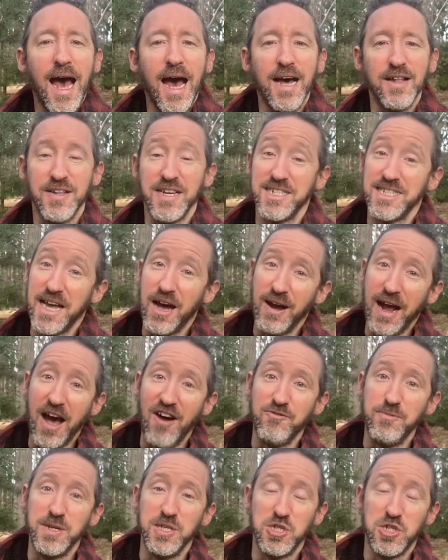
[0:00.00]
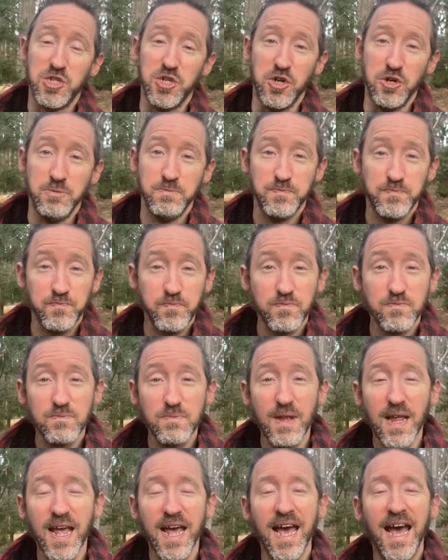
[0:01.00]
At least our governments do.
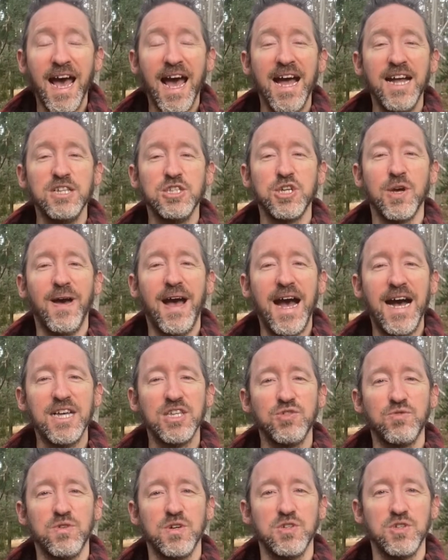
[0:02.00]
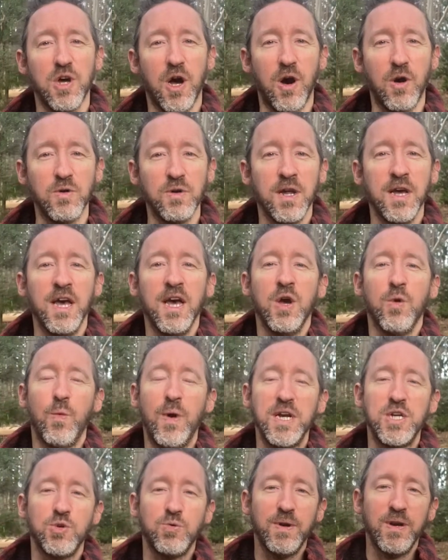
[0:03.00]
And so as a result,
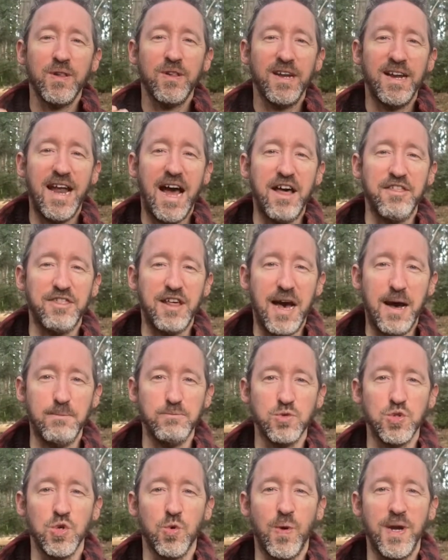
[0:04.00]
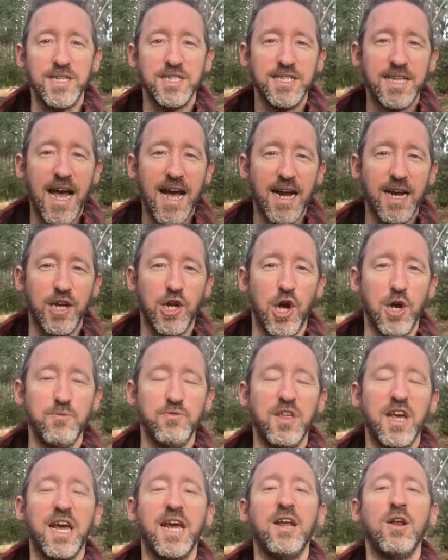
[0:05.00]
we're twiddling our thumbs, we're stuck at home
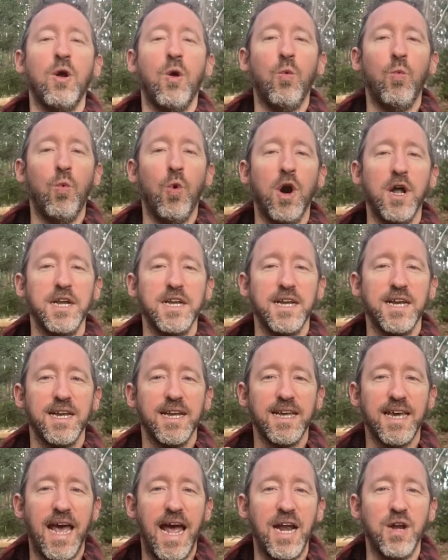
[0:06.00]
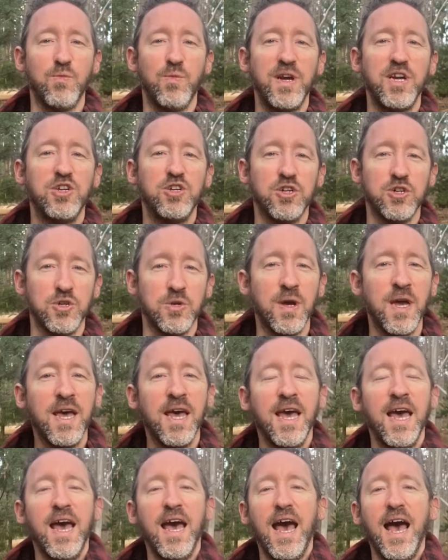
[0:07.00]
thinking, what can we do?
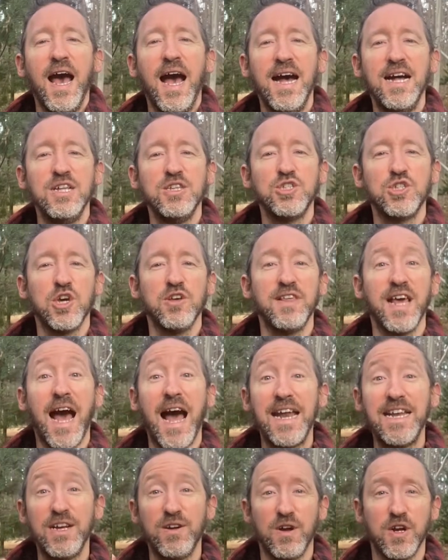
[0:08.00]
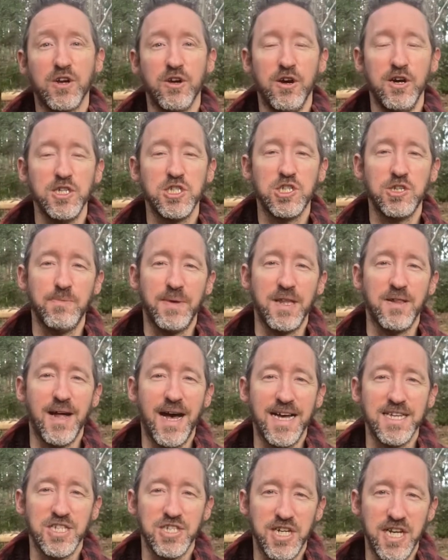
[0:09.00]
And so the idea occurs to me
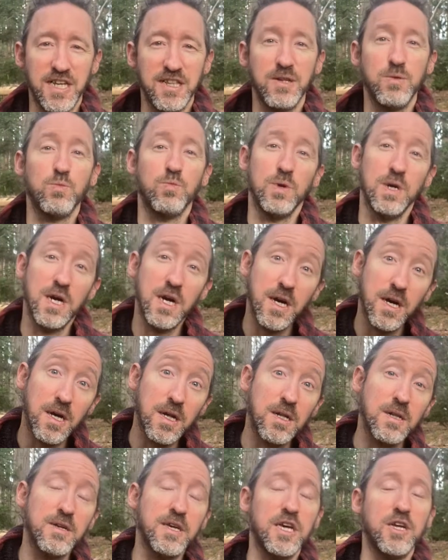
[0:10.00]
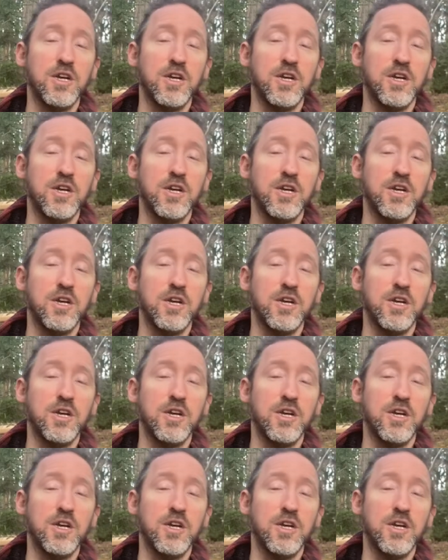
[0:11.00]
last year that, well,